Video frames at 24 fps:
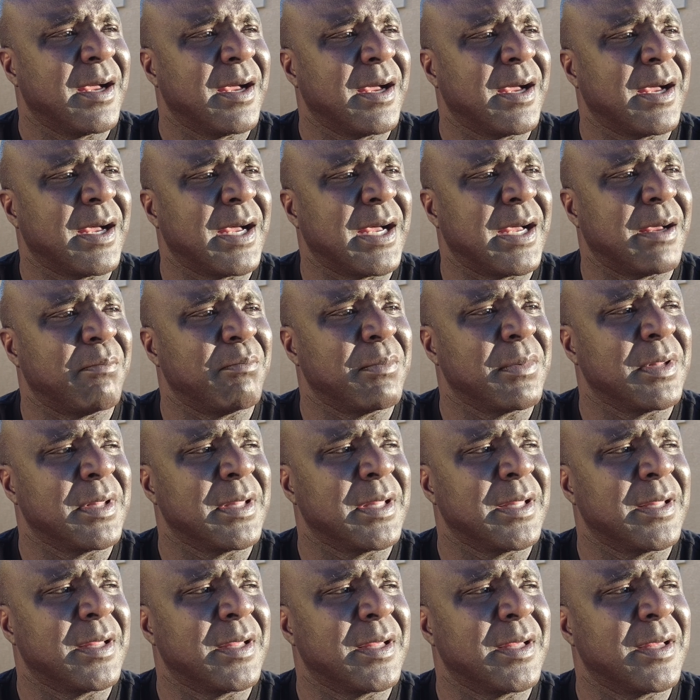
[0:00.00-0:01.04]
um,
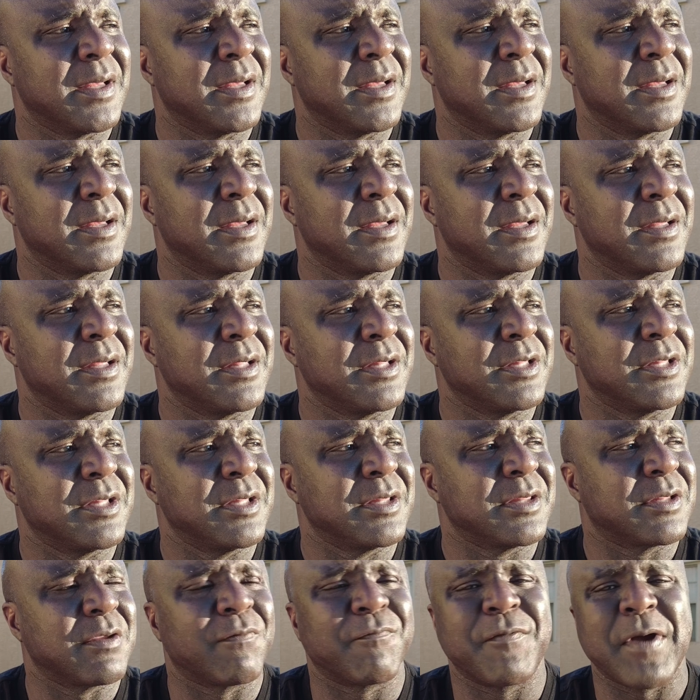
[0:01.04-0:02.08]

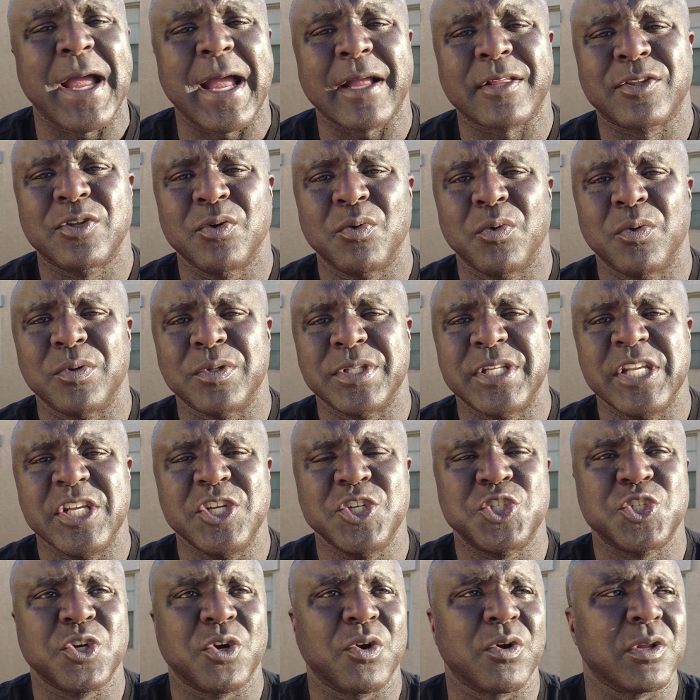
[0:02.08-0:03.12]
de facto and de
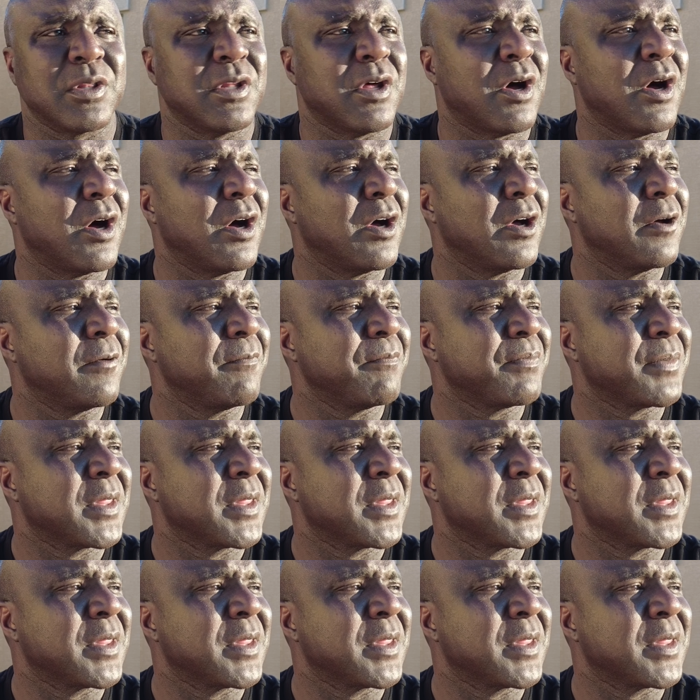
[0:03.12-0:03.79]
jure law,